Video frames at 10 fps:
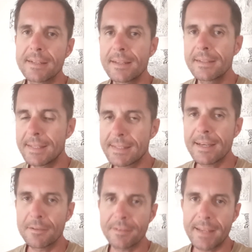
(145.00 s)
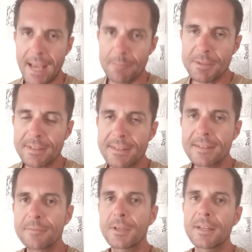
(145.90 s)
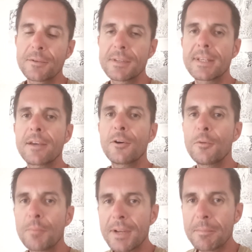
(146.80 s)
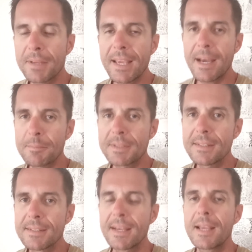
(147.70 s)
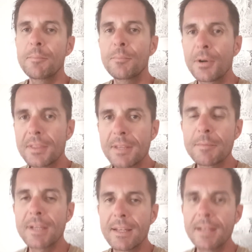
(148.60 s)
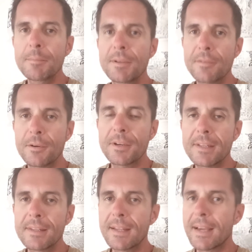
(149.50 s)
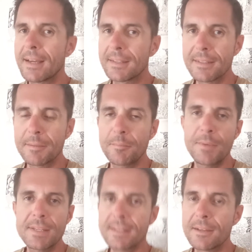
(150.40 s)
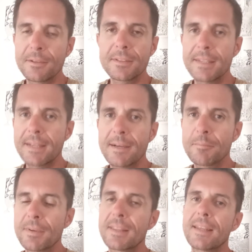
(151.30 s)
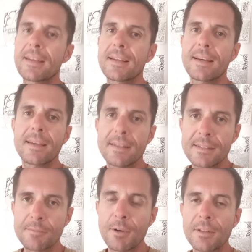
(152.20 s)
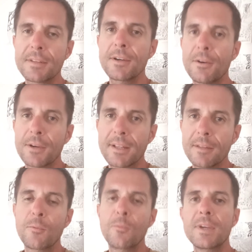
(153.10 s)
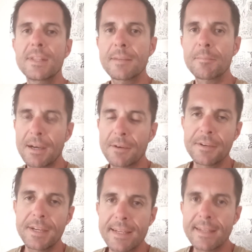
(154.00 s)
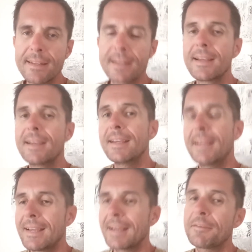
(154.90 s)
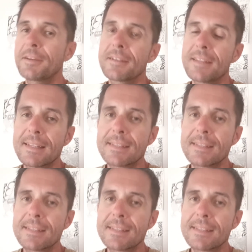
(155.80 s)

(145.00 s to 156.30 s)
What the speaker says: inside of capsules. What I do is I open up the capsules, put them in a little bit of oil and mix that whole thing up, and then I swallow the oil with the powder in it. I figure that